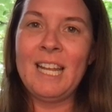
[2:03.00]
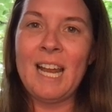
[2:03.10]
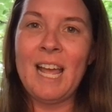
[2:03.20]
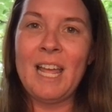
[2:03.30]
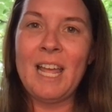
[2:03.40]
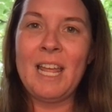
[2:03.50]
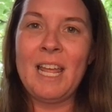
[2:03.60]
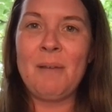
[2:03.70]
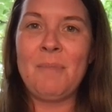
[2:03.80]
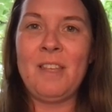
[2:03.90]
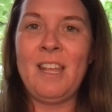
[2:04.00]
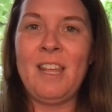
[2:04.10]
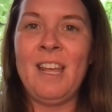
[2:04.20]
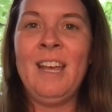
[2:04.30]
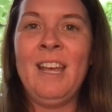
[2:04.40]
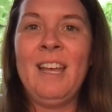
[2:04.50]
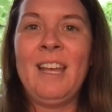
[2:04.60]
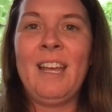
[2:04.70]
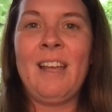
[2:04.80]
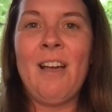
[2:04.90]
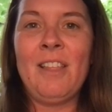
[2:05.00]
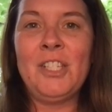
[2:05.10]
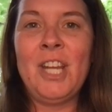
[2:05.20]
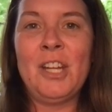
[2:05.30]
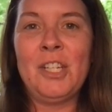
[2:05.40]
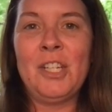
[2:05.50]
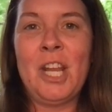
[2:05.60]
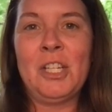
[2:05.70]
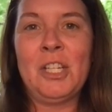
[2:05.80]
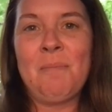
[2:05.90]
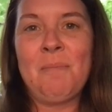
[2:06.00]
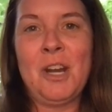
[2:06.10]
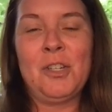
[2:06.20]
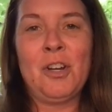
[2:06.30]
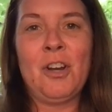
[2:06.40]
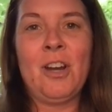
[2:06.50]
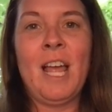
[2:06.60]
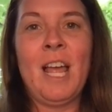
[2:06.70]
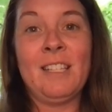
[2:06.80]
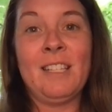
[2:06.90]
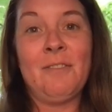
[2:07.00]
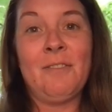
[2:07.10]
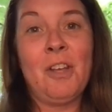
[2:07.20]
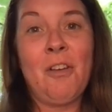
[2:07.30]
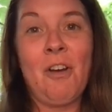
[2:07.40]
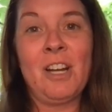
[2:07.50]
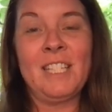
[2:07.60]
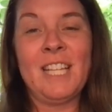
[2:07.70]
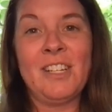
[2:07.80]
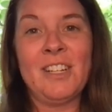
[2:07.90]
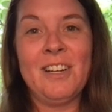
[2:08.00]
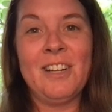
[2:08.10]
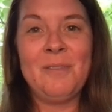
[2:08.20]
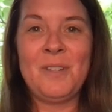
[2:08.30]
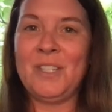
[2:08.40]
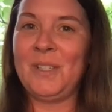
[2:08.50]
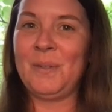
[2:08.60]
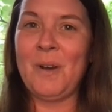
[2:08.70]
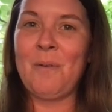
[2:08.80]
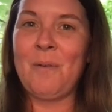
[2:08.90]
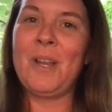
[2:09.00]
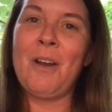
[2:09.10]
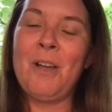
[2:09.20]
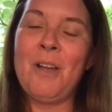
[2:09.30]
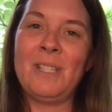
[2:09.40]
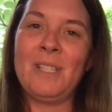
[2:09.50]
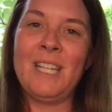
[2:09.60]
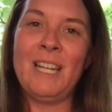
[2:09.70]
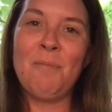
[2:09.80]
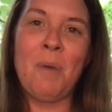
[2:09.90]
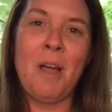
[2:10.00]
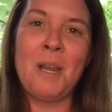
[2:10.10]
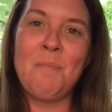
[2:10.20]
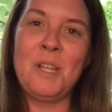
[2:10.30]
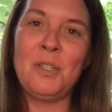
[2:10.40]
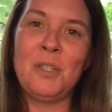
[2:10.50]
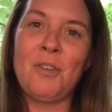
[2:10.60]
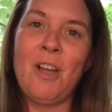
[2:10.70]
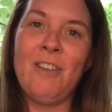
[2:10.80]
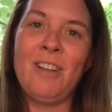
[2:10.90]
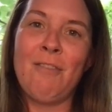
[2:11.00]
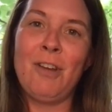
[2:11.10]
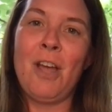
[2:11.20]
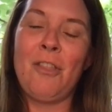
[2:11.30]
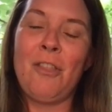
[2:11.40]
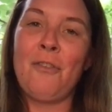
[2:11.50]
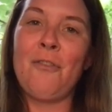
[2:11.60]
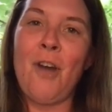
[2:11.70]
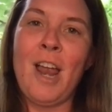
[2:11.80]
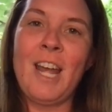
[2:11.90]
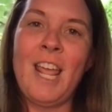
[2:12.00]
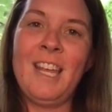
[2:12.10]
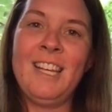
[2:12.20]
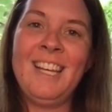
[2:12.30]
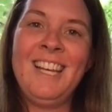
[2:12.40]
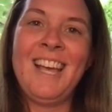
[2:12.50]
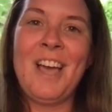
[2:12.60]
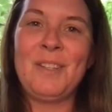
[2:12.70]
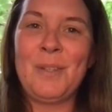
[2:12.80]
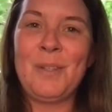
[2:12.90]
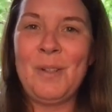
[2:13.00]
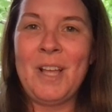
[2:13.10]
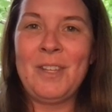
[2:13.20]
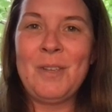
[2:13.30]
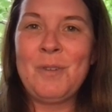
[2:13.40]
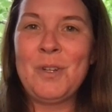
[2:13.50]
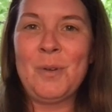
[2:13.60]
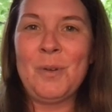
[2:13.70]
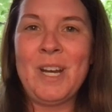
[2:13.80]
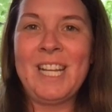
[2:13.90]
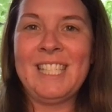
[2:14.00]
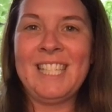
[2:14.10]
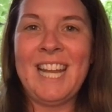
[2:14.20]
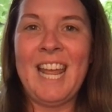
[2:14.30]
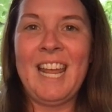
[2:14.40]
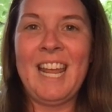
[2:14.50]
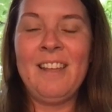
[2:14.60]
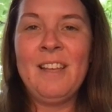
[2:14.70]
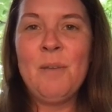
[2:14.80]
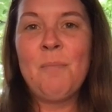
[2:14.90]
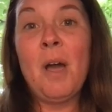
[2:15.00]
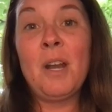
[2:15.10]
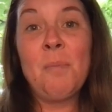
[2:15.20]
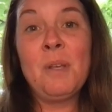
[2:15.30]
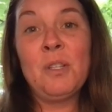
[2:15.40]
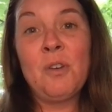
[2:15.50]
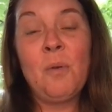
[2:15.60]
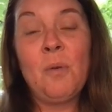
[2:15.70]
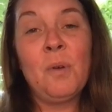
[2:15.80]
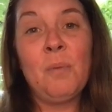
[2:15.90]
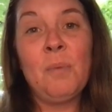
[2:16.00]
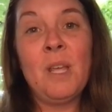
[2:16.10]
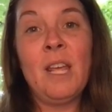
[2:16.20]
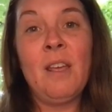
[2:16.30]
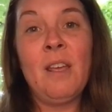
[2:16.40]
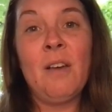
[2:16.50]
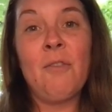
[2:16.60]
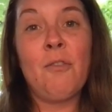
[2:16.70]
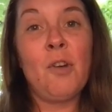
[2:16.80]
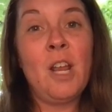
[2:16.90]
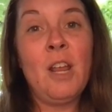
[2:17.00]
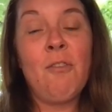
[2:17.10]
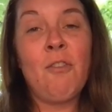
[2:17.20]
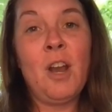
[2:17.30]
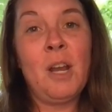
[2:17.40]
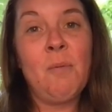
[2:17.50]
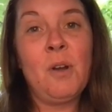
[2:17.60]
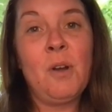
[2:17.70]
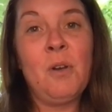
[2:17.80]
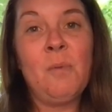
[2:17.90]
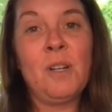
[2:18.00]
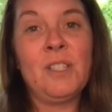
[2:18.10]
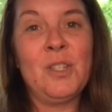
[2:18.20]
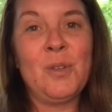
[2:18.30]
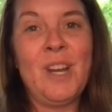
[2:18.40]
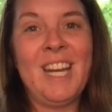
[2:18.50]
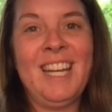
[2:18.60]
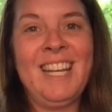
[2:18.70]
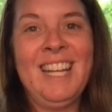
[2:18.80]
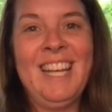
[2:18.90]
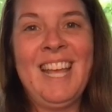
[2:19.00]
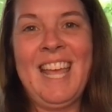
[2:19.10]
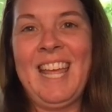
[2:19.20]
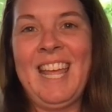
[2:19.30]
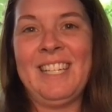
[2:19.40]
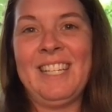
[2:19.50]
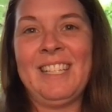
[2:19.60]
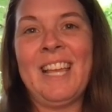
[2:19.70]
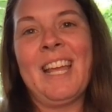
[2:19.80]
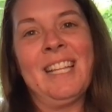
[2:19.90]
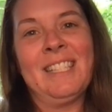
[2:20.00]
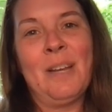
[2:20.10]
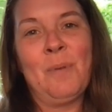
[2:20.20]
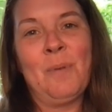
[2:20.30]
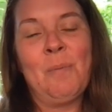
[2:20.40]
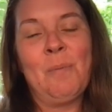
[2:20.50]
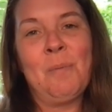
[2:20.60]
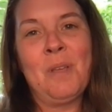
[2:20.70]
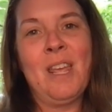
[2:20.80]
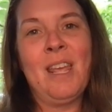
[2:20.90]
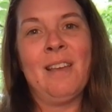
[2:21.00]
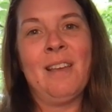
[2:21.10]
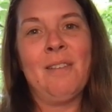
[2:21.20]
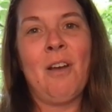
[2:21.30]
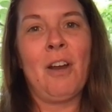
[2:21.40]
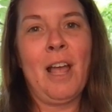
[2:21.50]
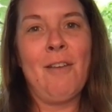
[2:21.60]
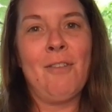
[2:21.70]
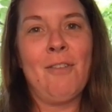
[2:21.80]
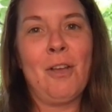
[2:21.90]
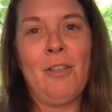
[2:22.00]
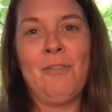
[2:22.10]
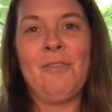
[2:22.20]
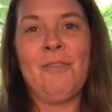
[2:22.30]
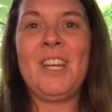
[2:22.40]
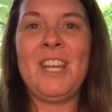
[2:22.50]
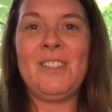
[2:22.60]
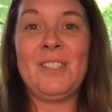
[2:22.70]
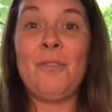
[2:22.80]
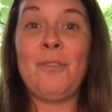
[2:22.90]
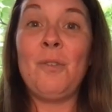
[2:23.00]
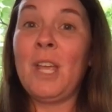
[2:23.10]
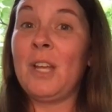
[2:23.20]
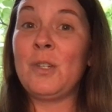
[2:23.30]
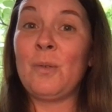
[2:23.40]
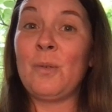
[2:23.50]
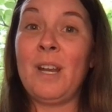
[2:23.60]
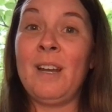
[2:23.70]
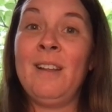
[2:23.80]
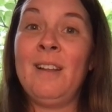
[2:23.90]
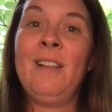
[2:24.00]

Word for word: and I am the Ecology Education Manager at the Civic Garden Center, which is where we are hosting Botany Bistro every other Friday. Uh, so glad that you could join us today. Botany Bistro will be free for anyone who wants to join in. And like I said, we will be archiving all of the videos. So if you can't join